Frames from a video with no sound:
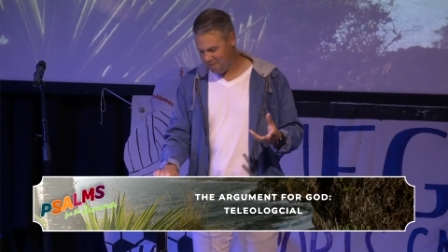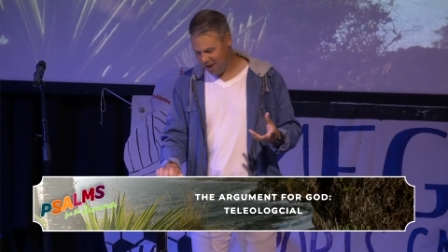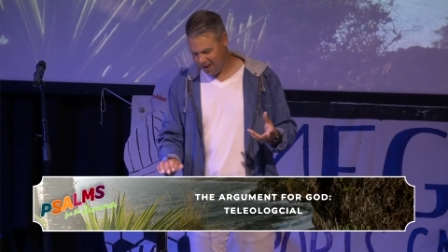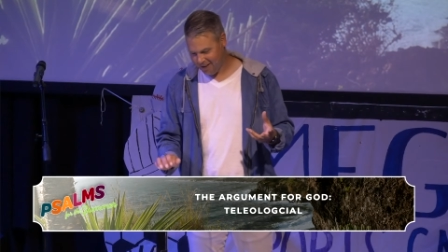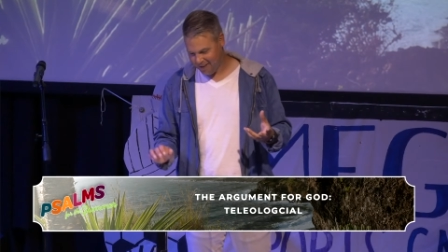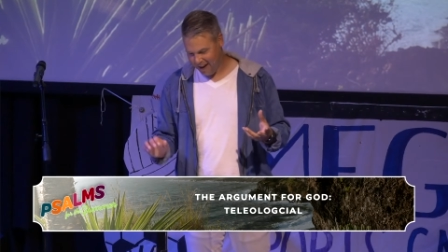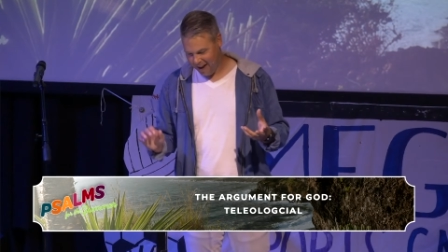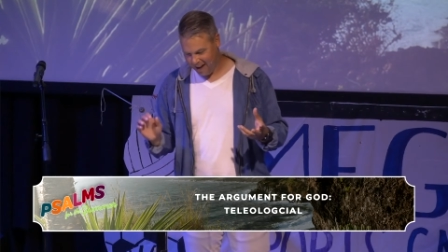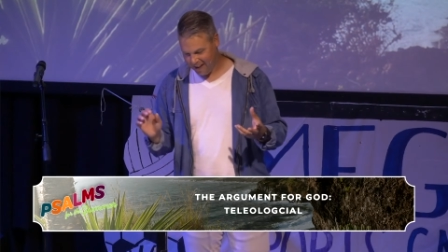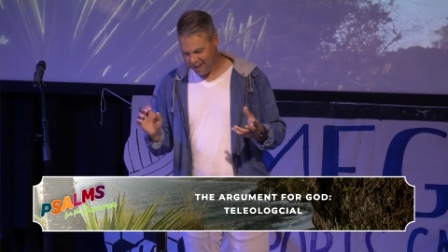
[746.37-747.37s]

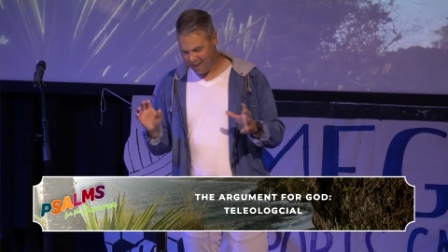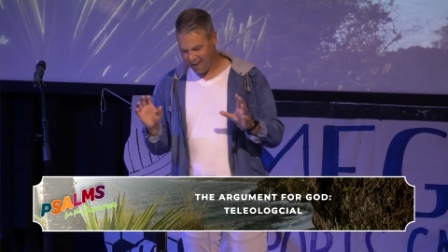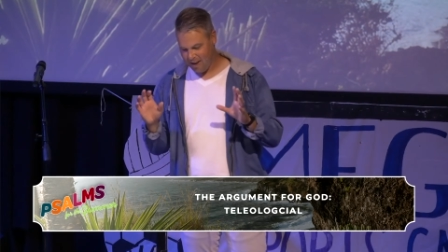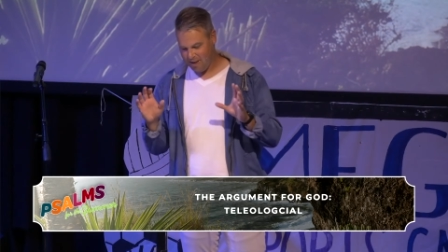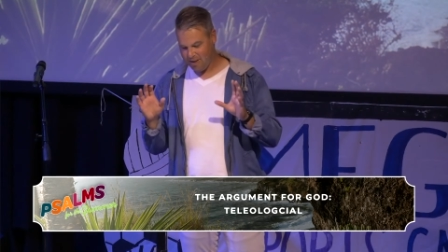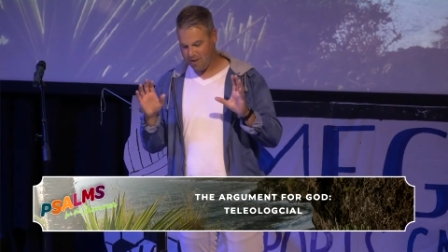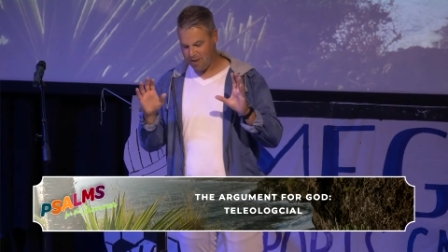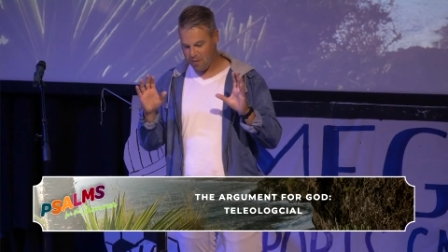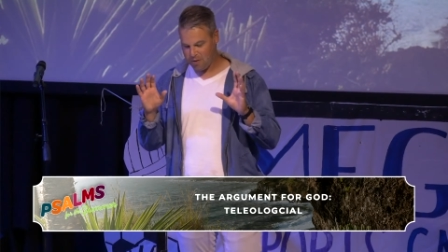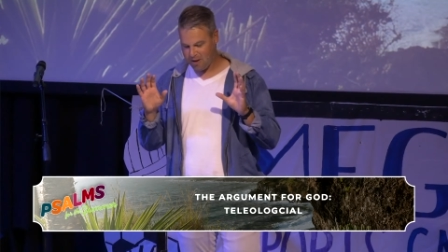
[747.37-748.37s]
and
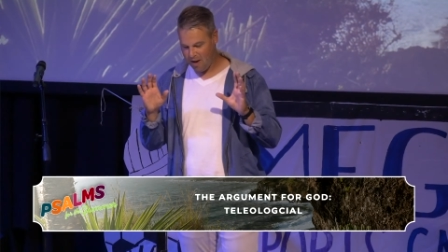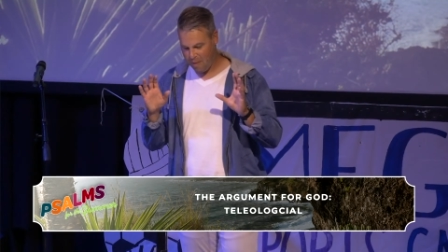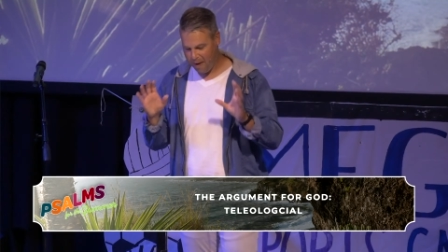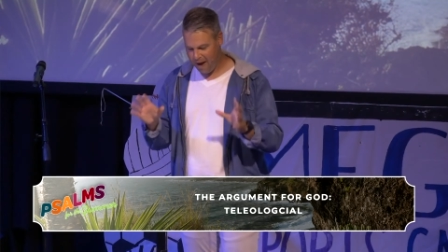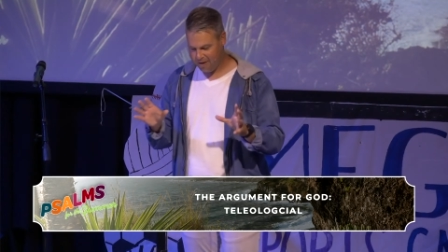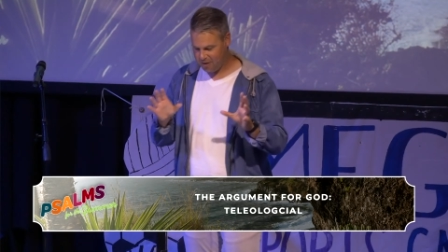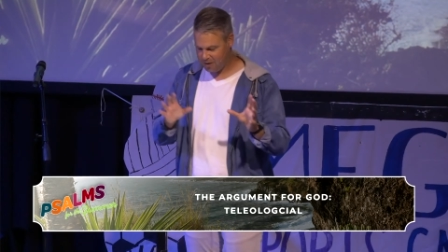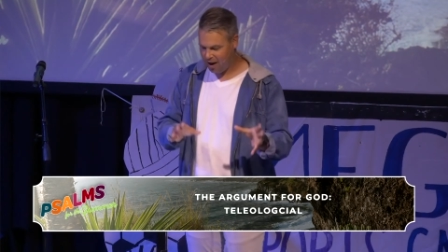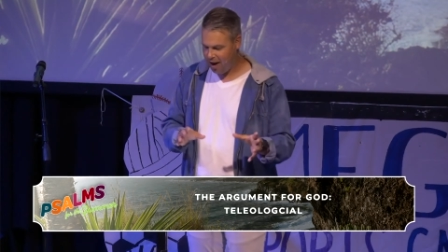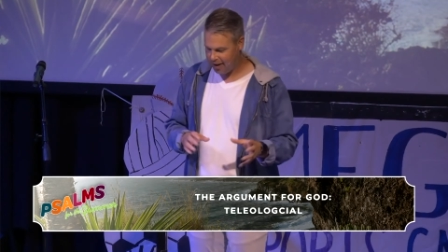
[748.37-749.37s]
there was a pastor who was
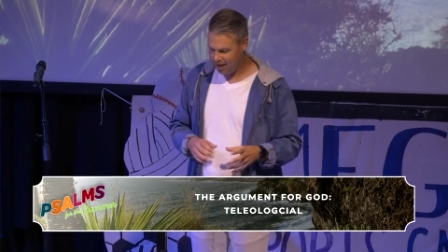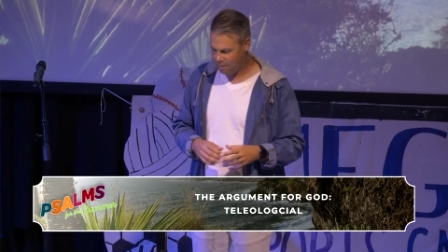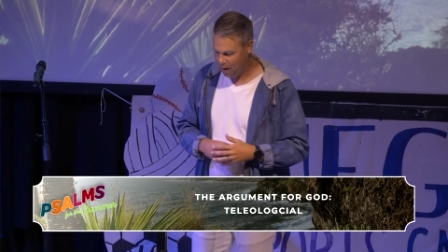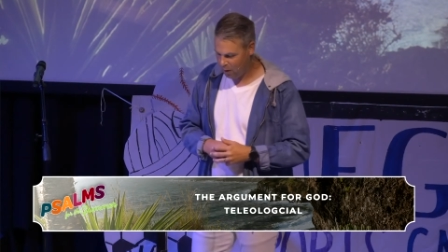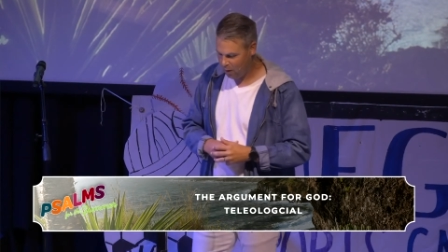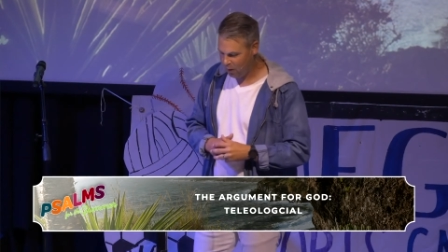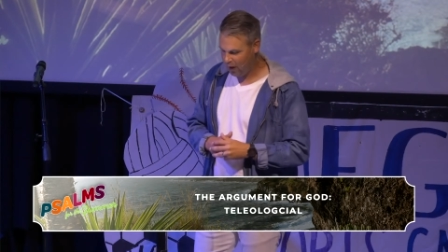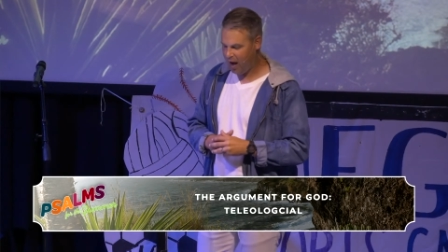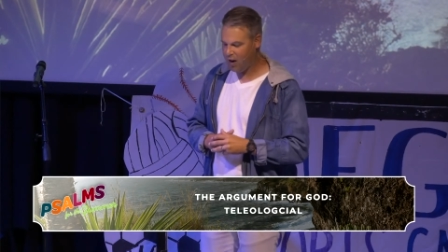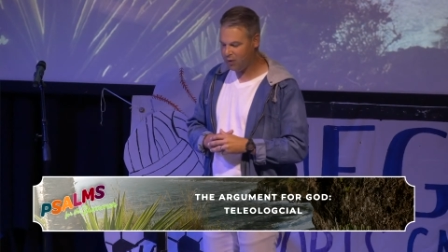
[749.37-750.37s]
talking about
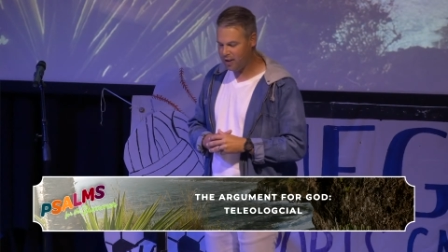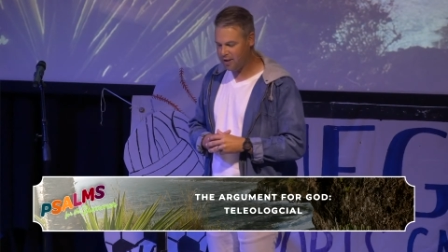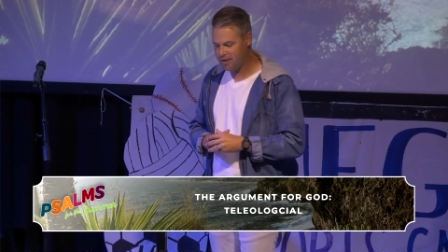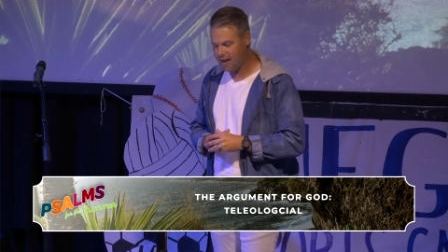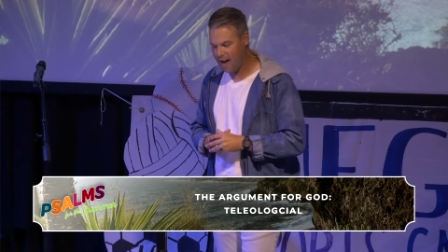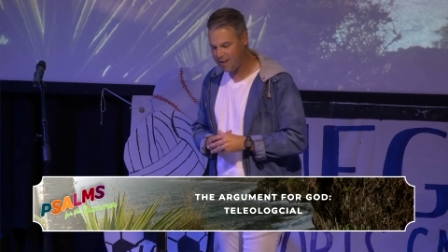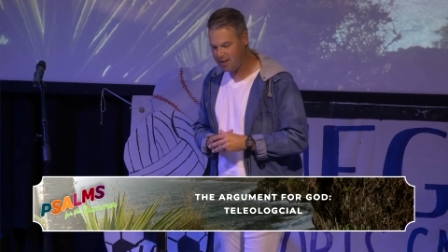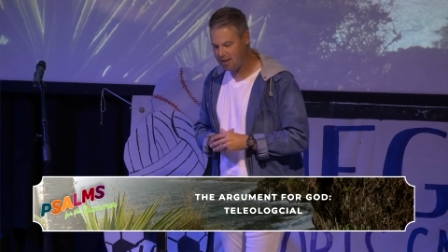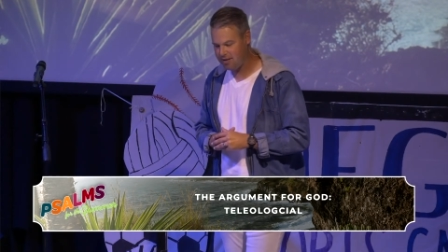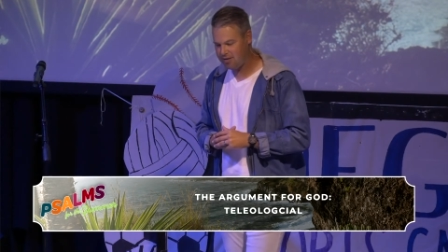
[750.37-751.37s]
the atheist
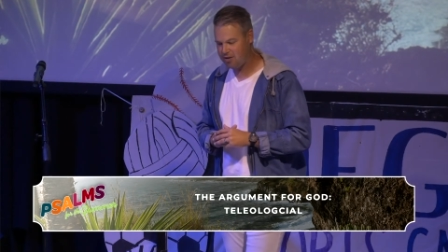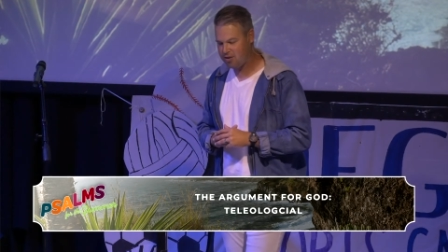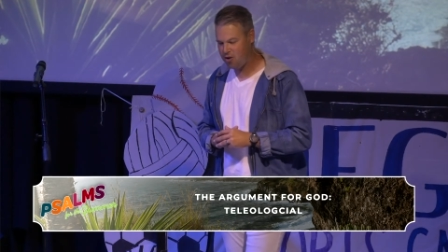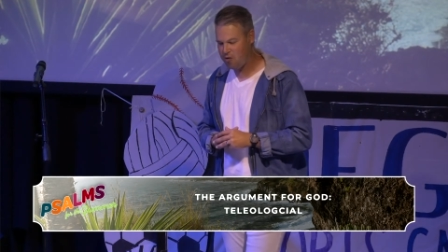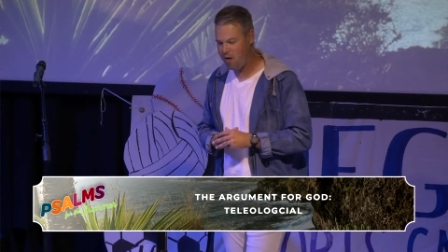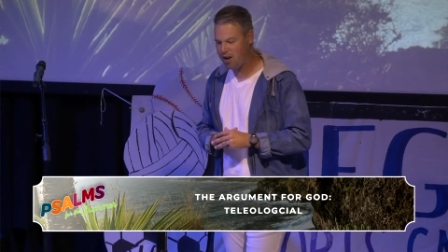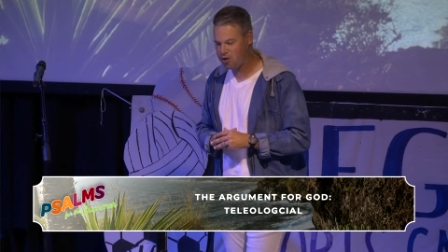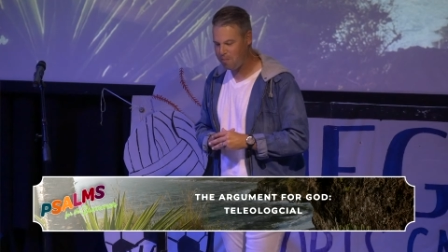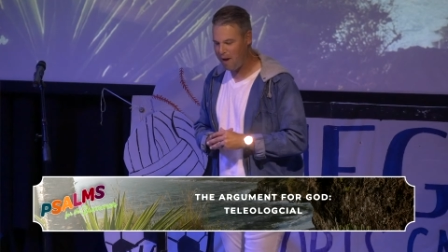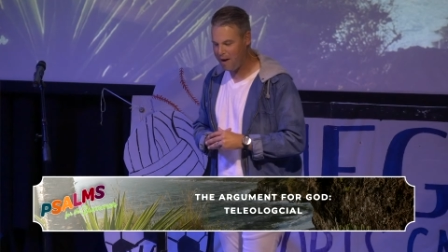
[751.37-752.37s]
scientist Sir
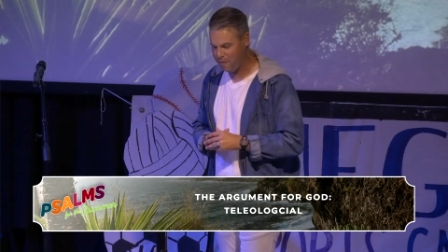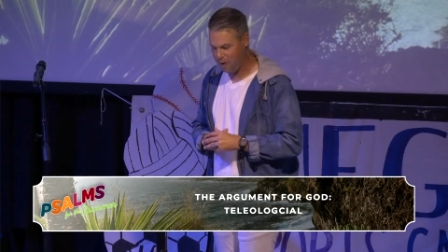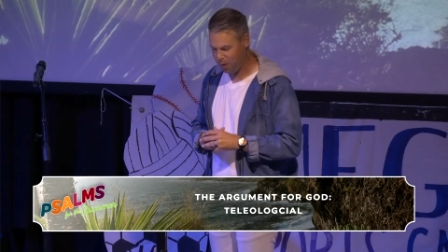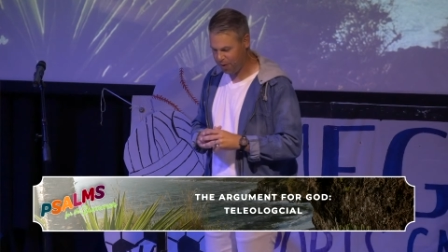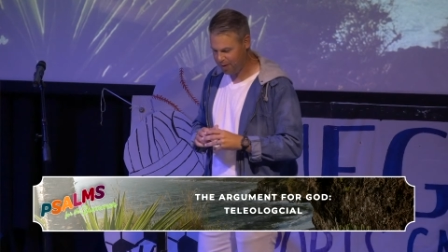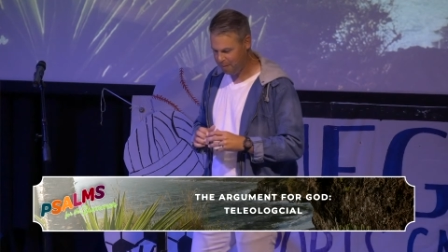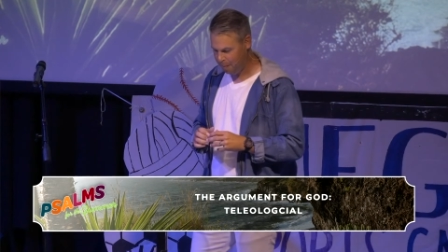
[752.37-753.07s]
Roger Penrose.